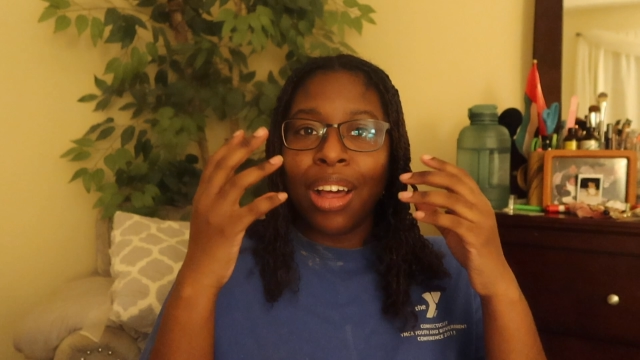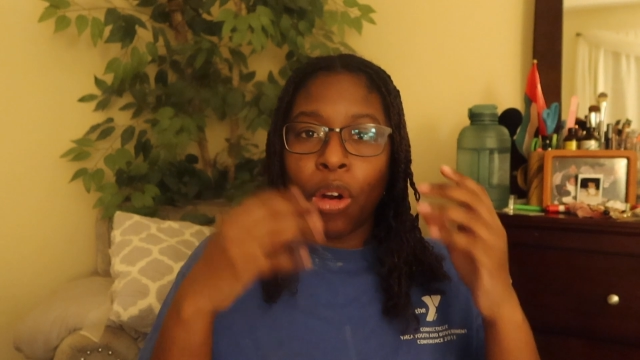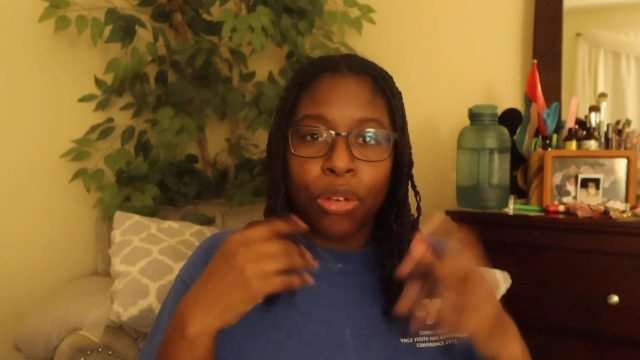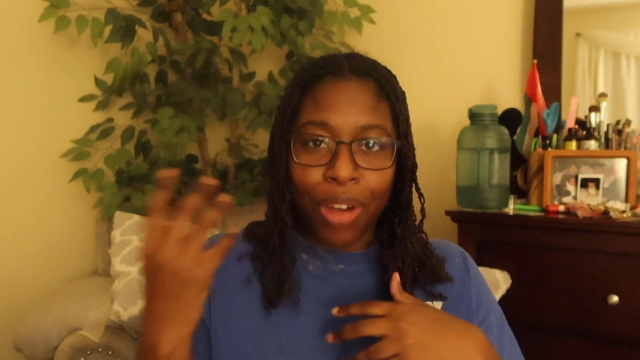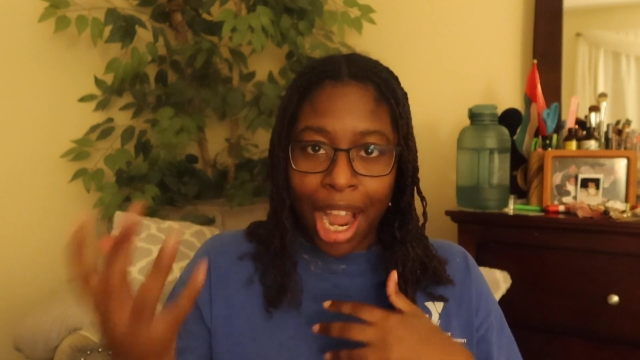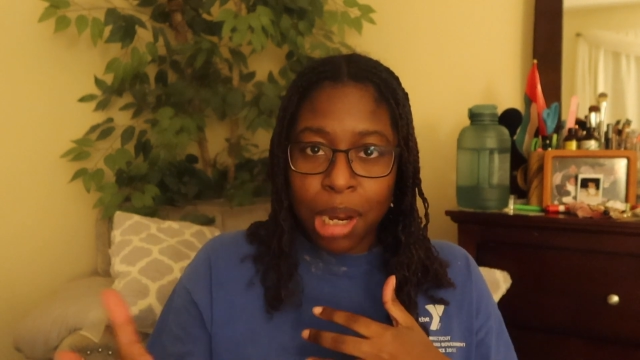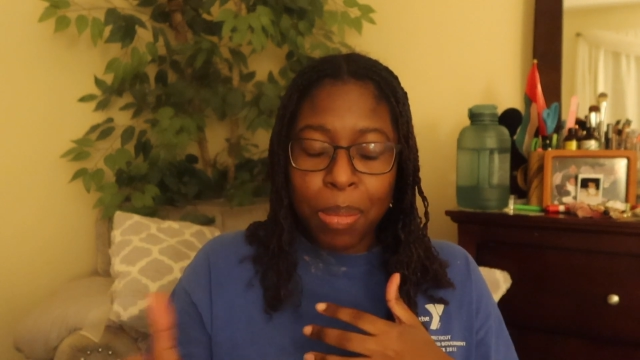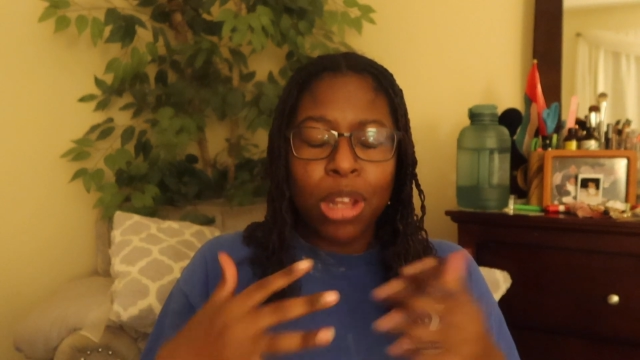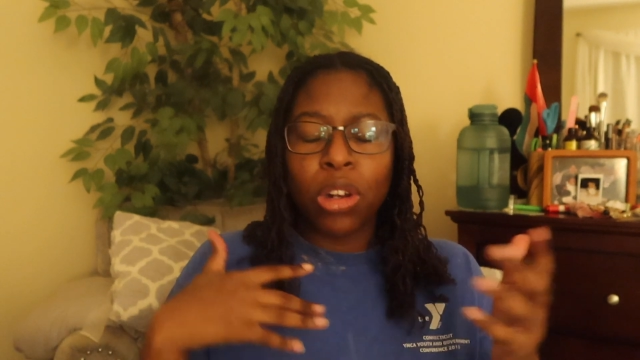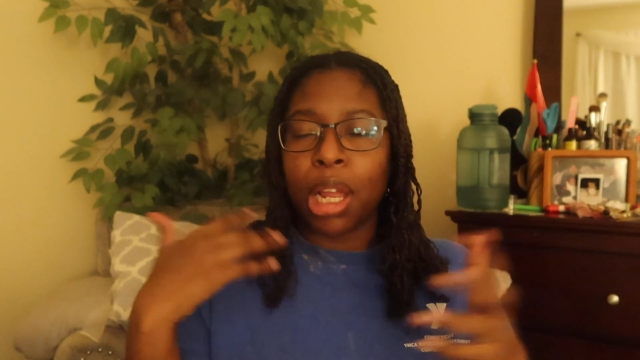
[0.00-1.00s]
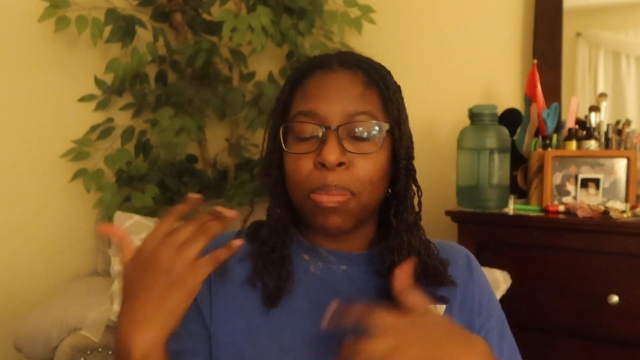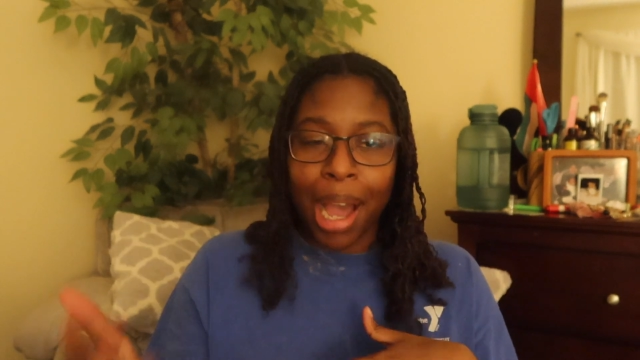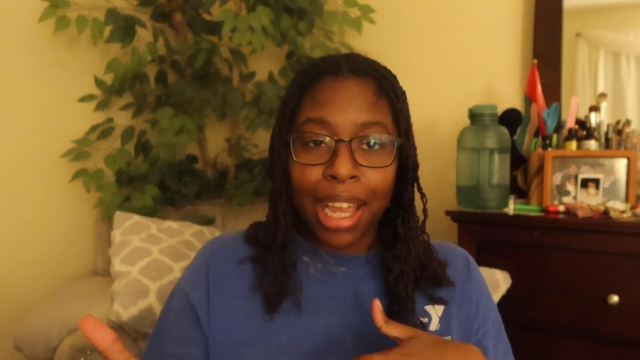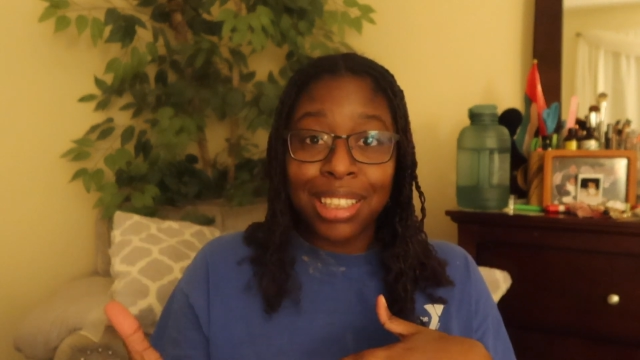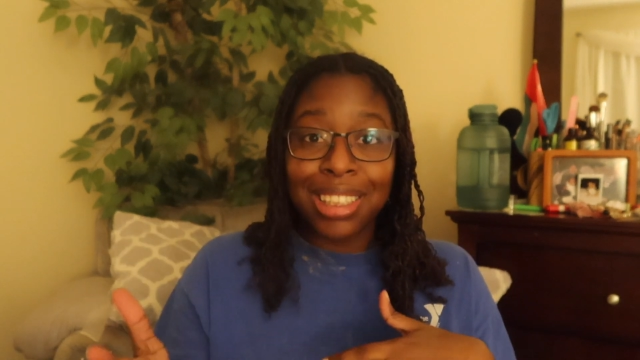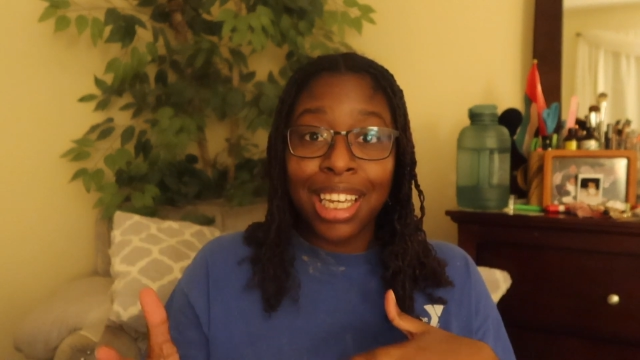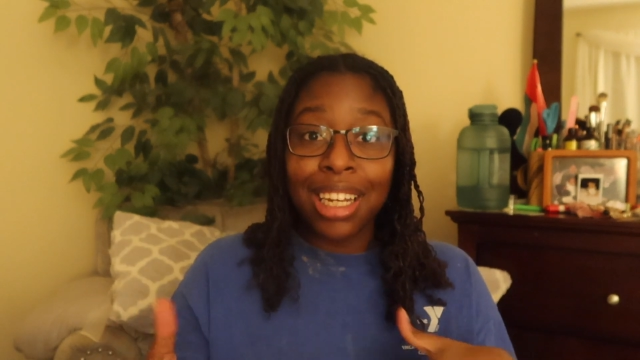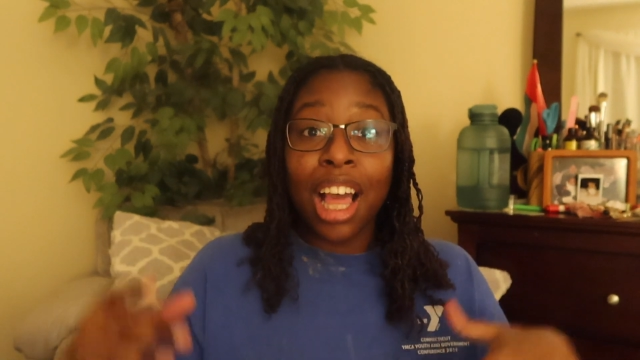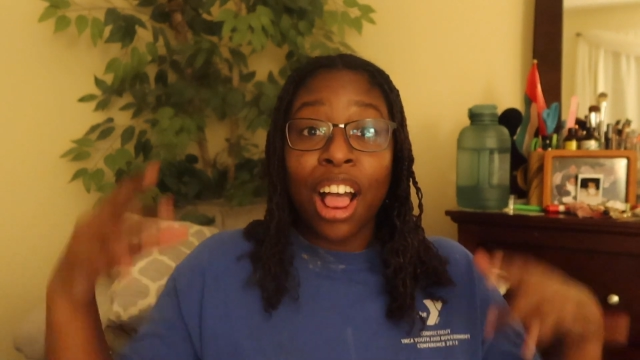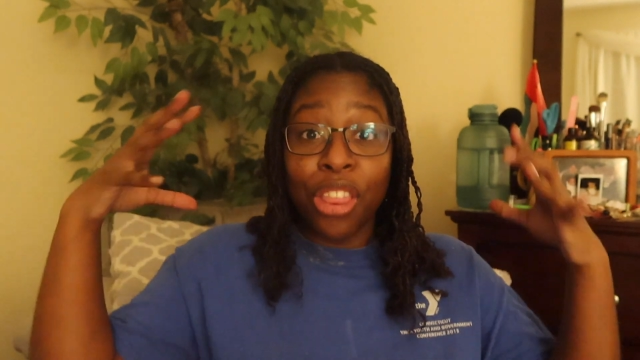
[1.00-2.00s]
or vitamin like biotin,